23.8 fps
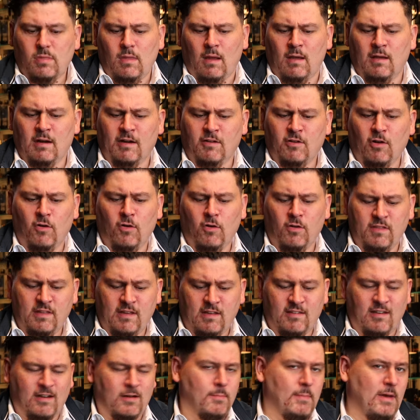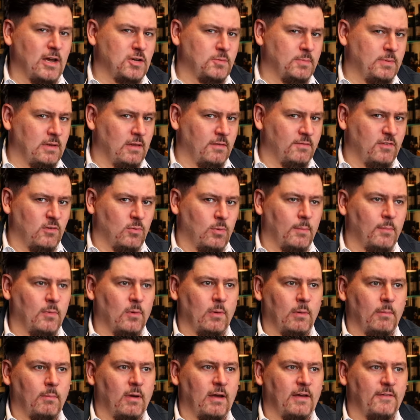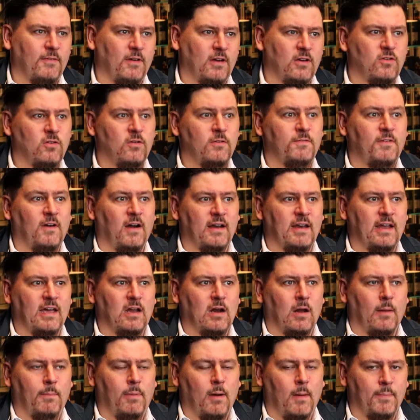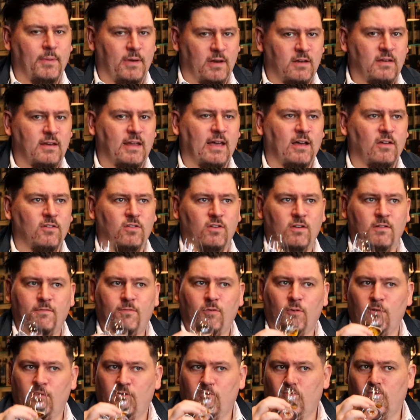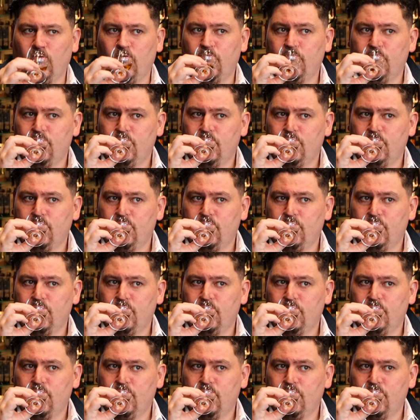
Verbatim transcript: And I don't know the exact mash bill of this one, but if I do find out, I'll pop it into Outturn for you all.